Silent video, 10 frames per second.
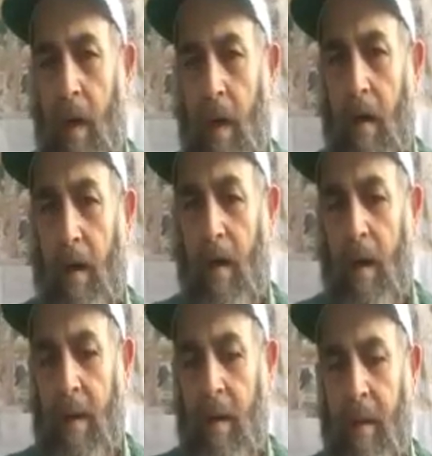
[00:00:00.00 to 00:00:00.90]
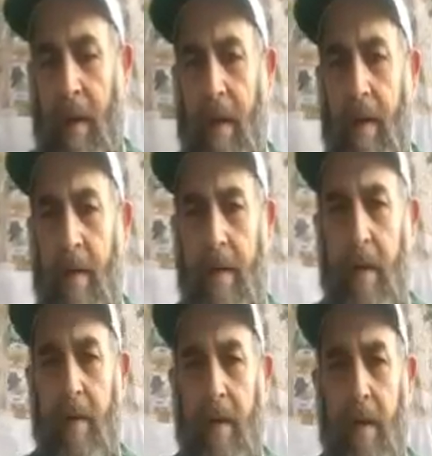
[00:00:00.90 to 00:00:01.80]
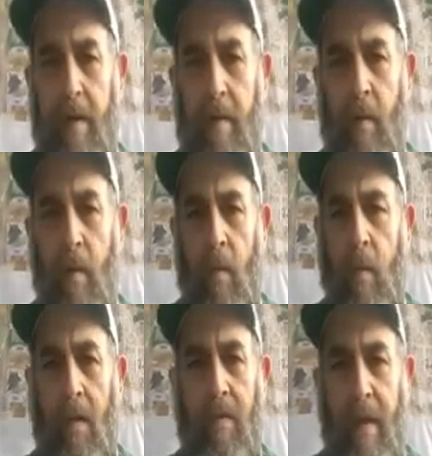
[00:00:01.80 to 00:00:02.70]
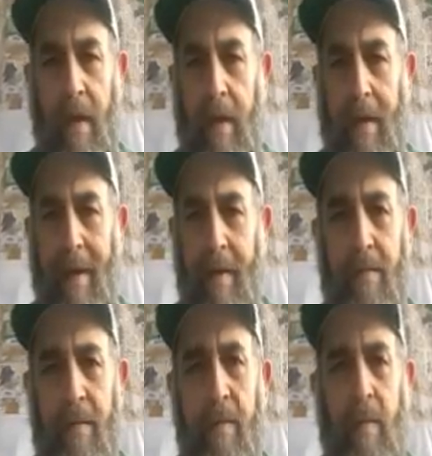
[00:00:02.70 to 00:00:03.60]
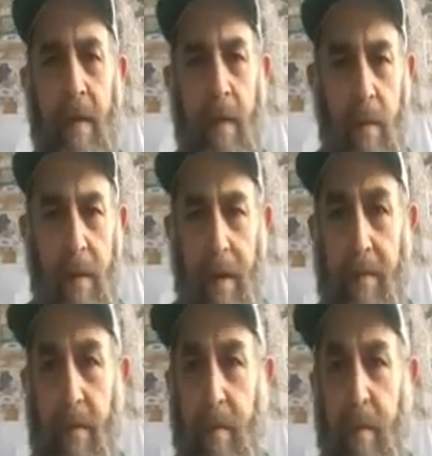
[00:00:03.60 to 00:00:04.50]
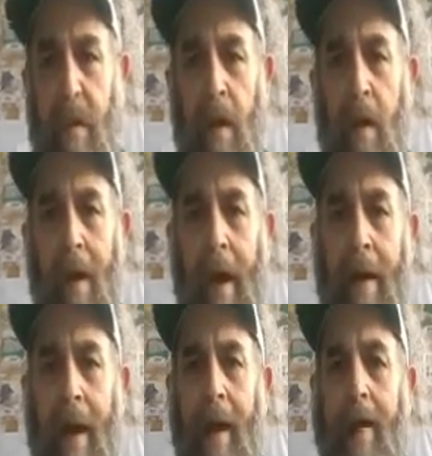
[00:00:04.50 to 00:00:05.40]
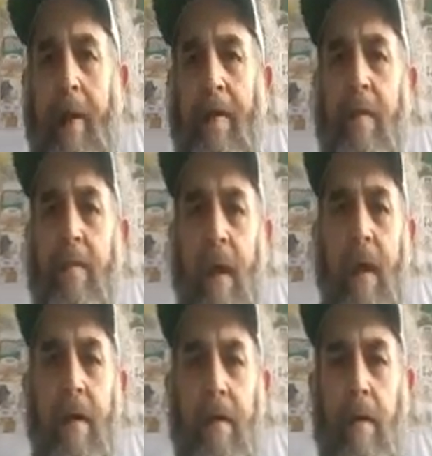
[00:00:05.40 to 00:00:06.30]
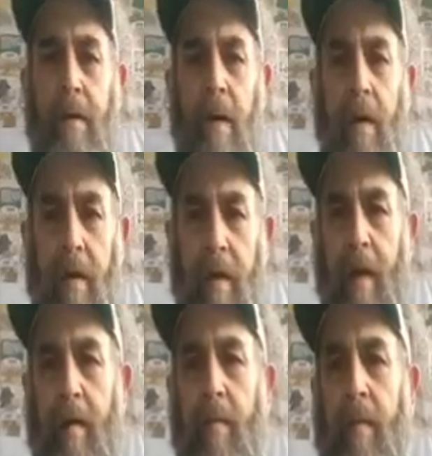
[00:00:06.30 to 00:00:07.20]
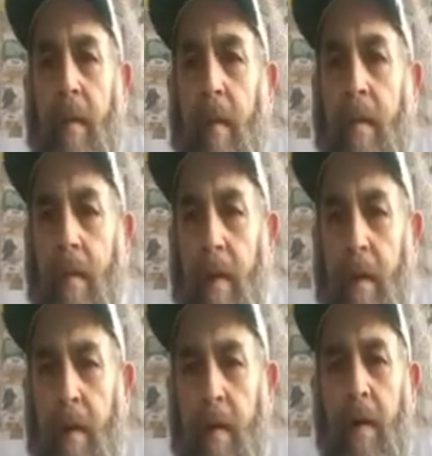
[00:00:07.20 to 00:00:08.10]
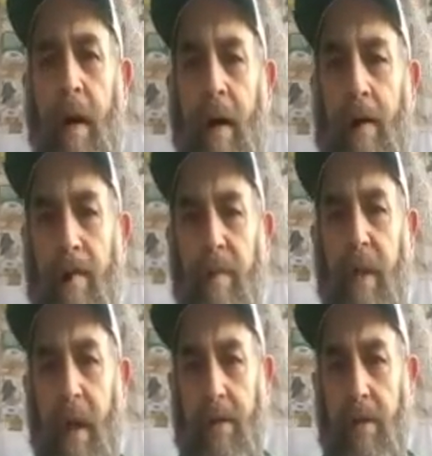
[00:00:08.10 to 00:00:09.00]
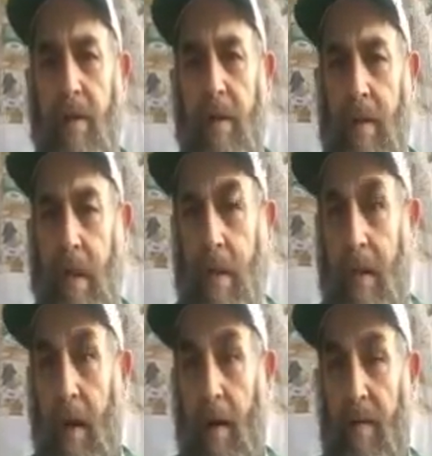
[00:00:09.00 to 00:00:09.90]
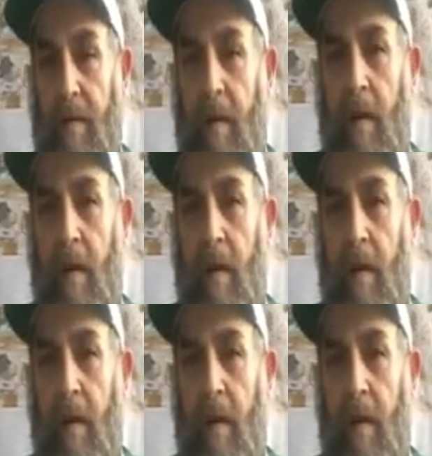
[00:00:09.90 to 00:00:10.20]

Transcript: And they're making it clear that whatever they can give to it, they will give to it. And I'm giving back them the clouds of protection, the Ananei Kavod.